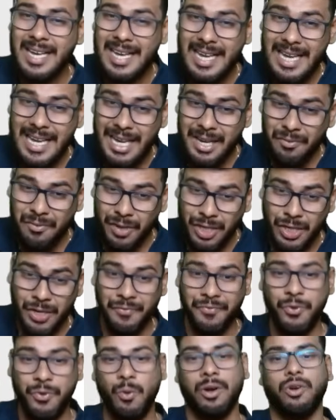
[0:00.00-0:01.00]
Even
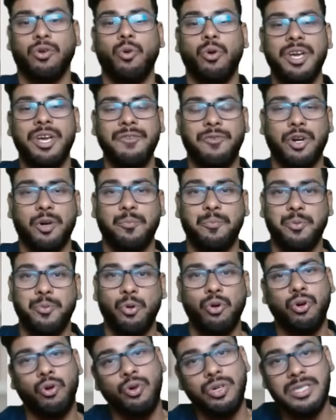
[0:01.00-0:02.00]
if you are going for a pro
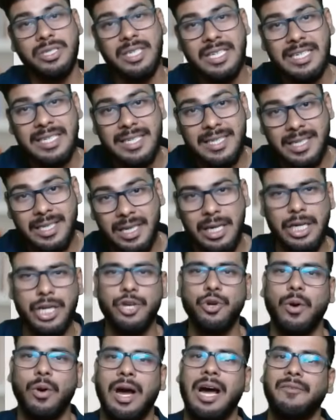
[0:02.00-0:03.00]
course, still
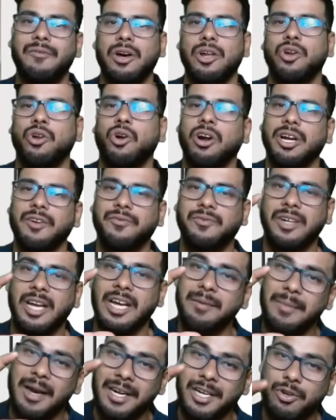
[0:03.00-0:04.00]
you have a lot of
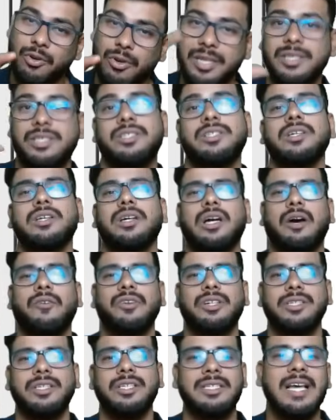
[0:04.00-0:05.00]
time and you can still cover
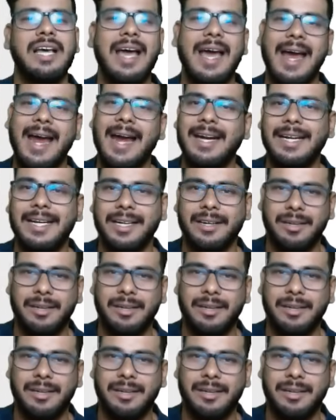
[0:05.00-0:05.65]
this entire